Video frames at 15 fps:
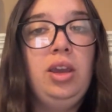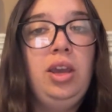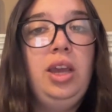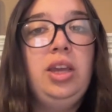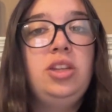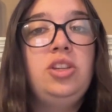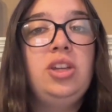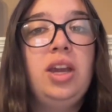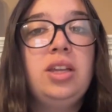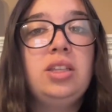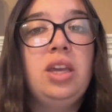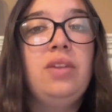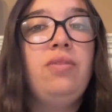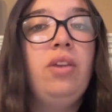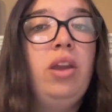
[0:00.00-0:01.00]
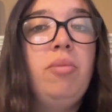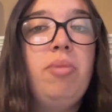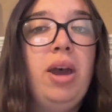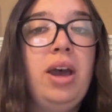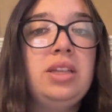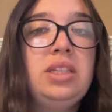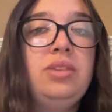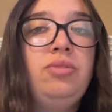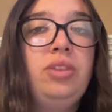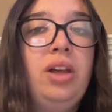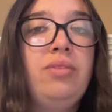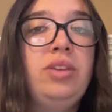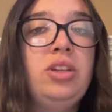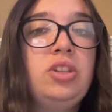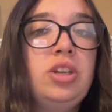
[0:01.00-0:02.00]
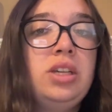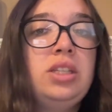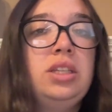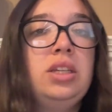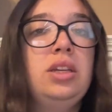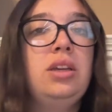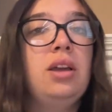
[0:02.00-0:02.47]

And she has a very passive love interest,